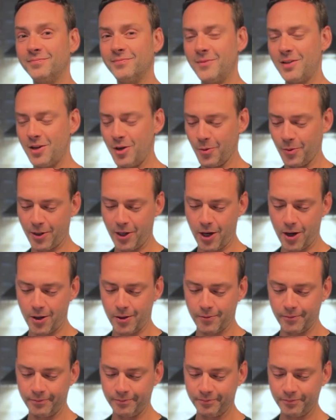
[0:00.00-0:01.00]
Here we
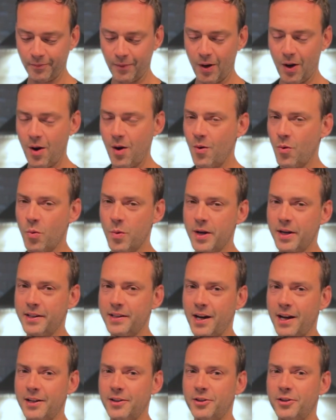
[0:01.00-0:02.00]
go.
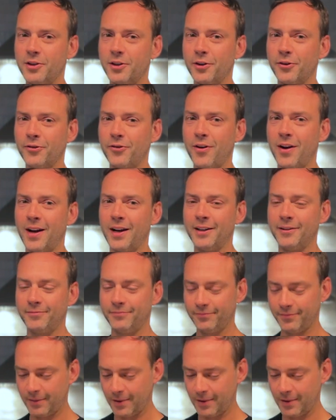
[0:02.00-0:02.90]
Weeknight stir fry.